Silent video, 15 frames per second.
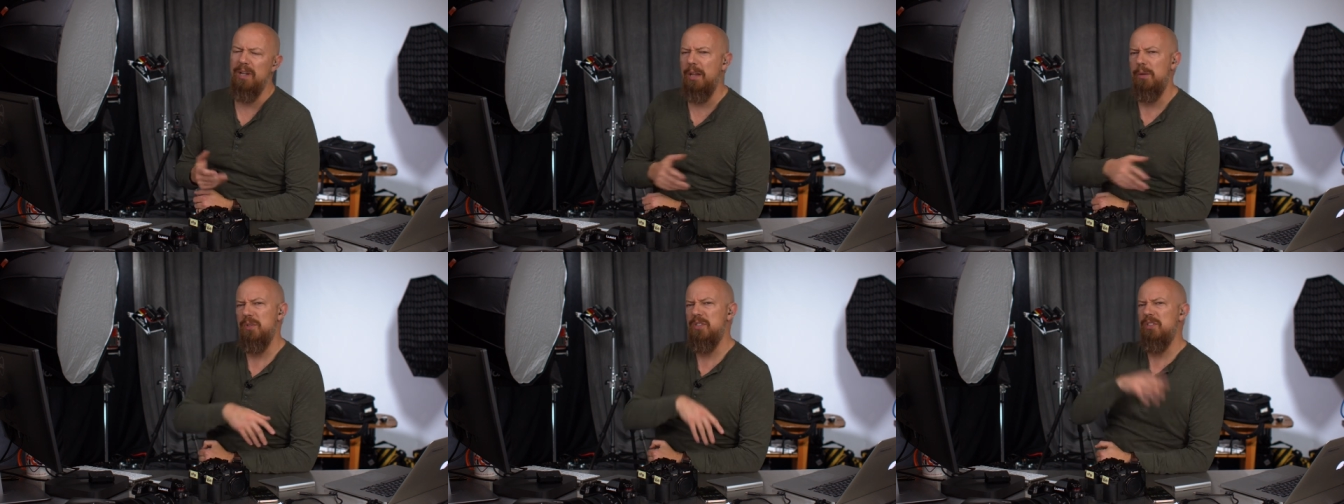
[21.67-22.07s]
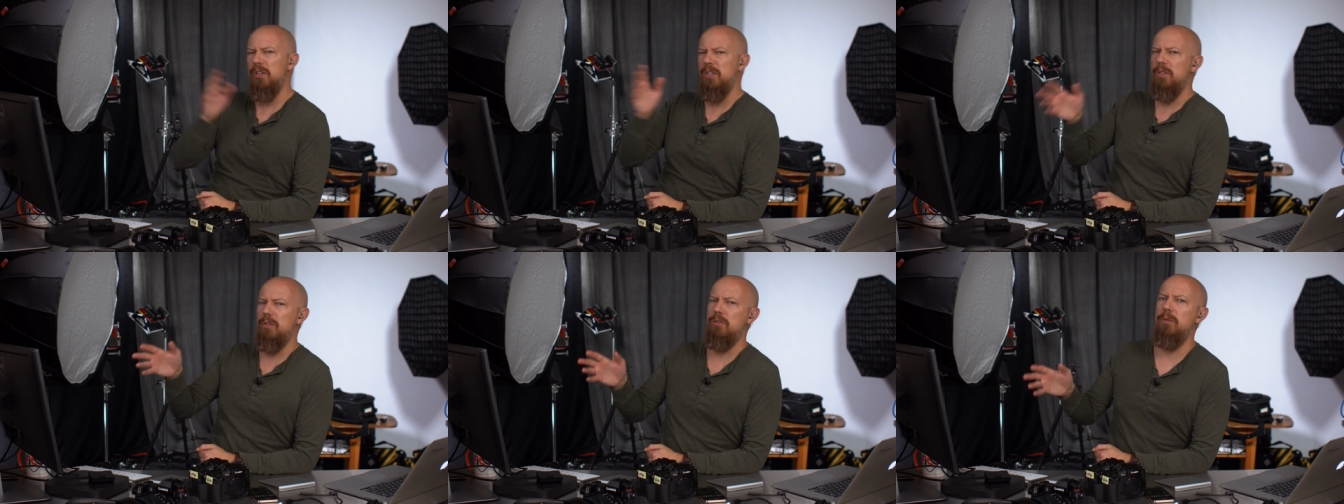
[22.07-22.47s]
Now, there is still
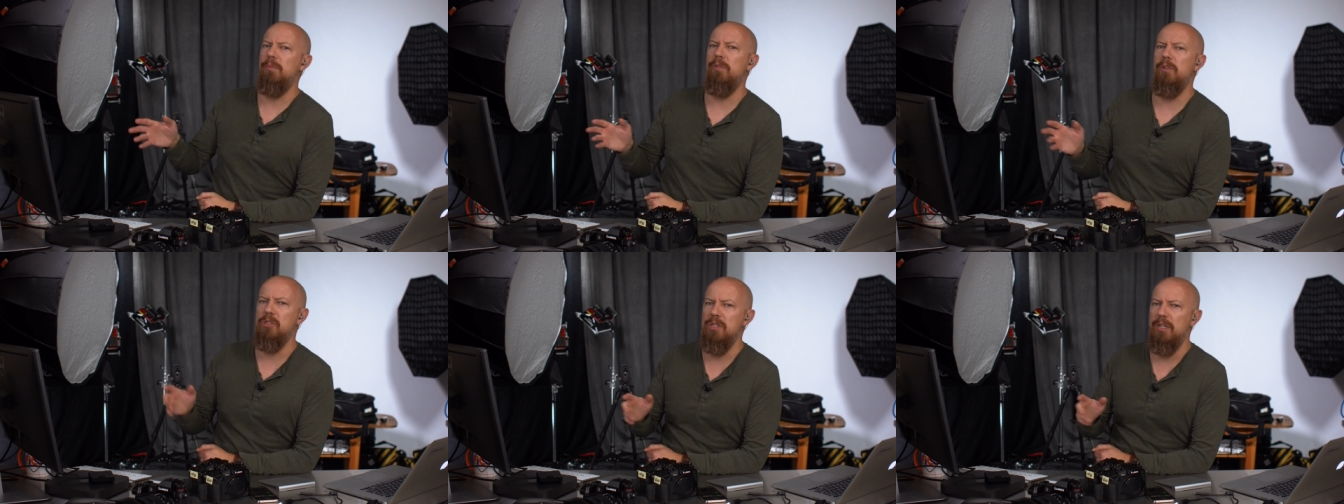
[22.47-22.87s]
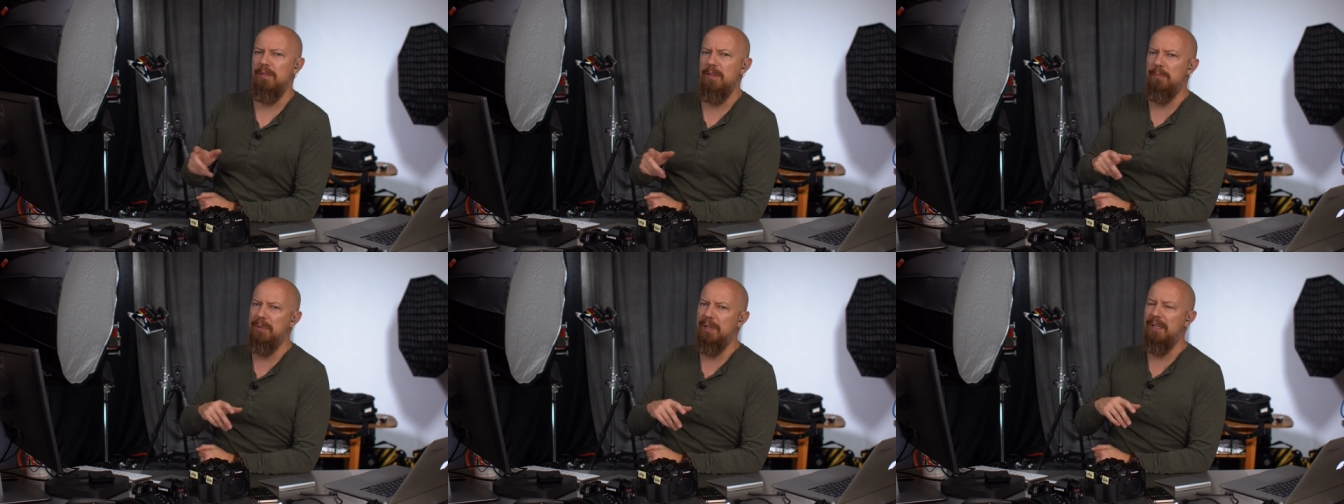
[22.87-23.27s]
the YouTube version of
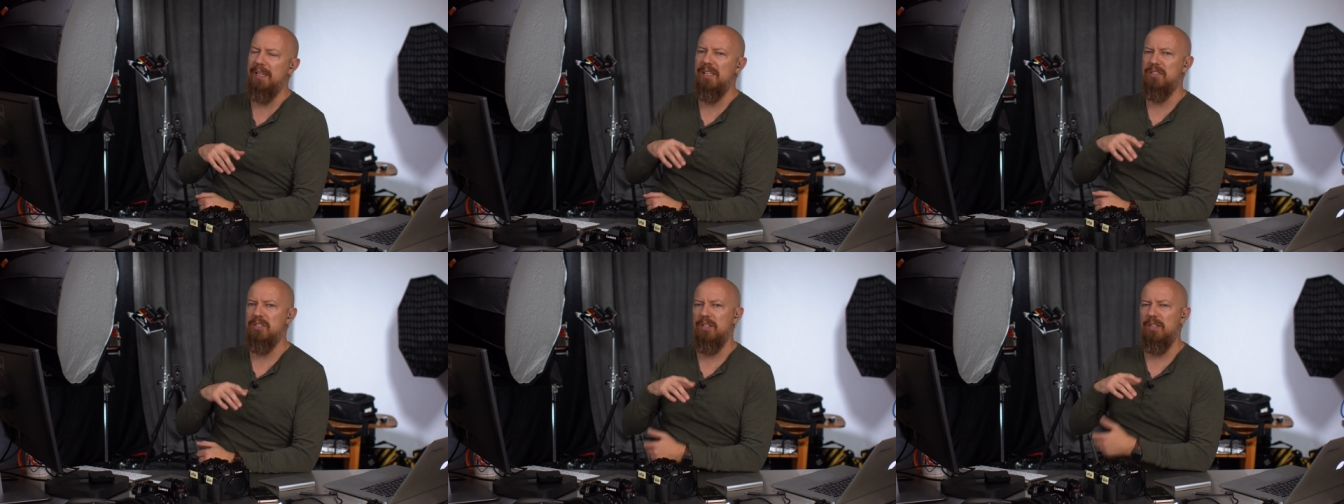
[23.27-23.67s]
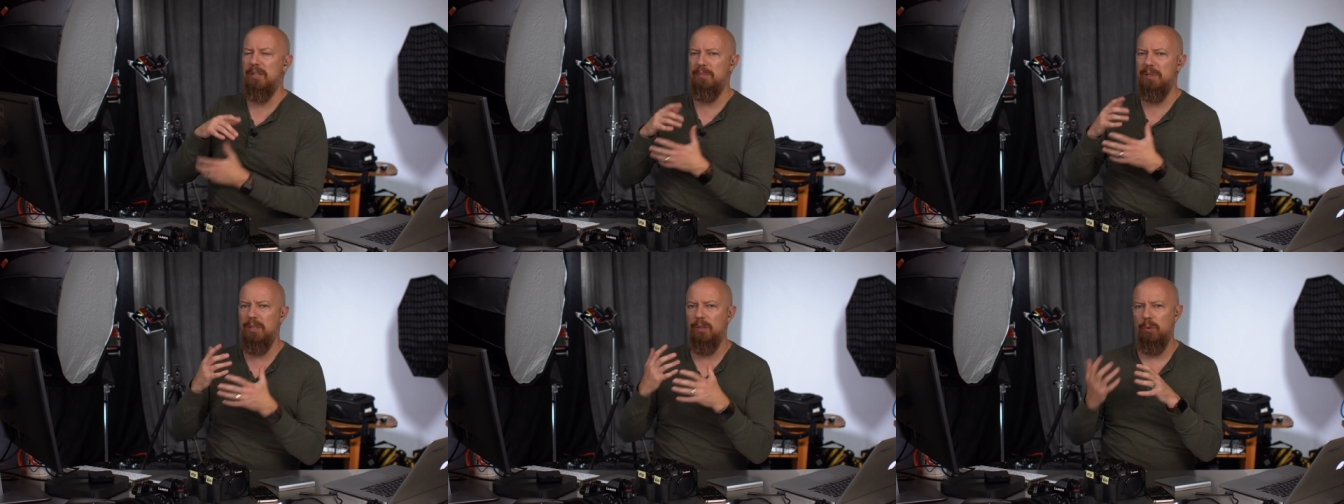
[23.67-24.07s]
it, but it's going
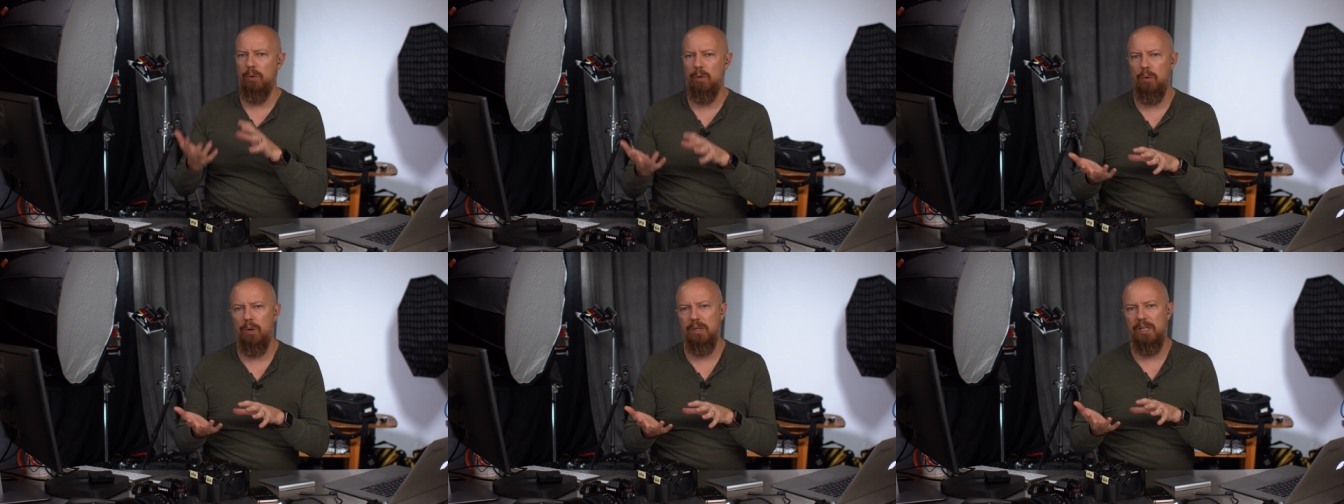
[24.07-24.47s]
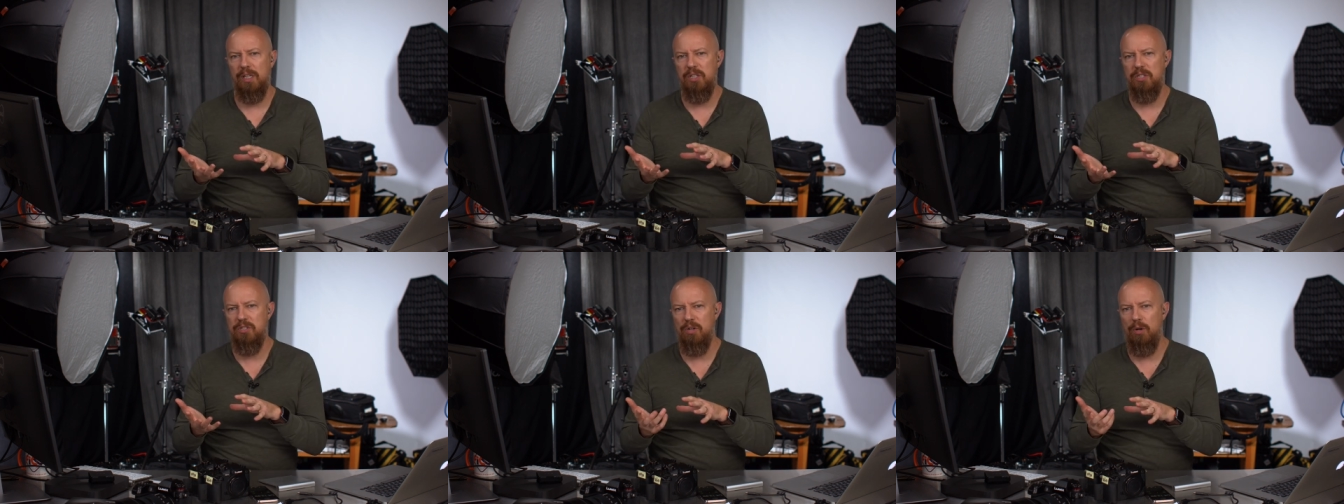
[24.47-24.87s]
to be a lower
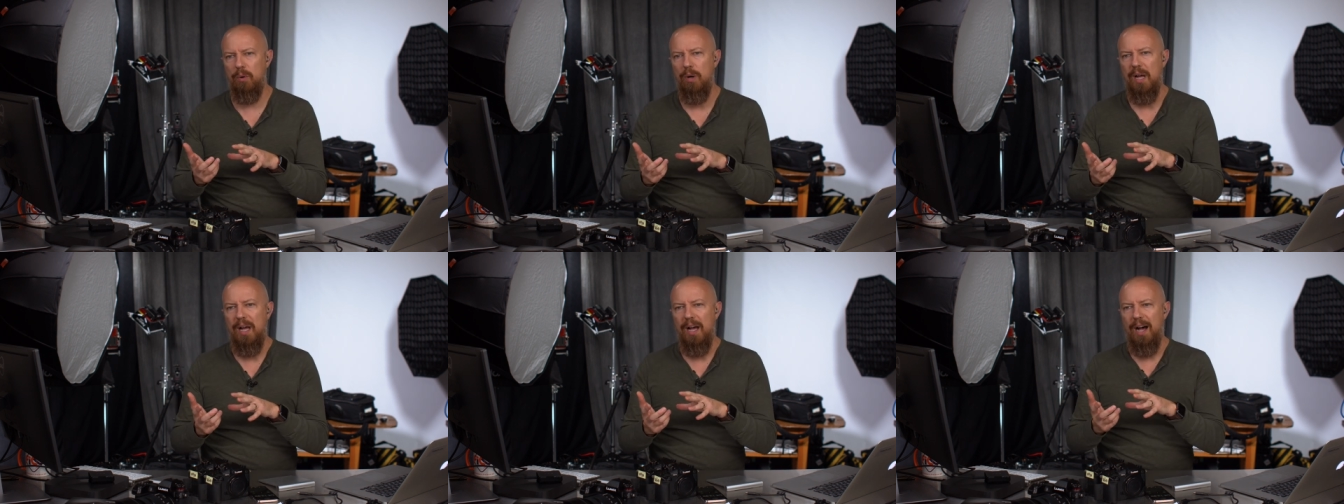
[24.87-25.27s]
quality, so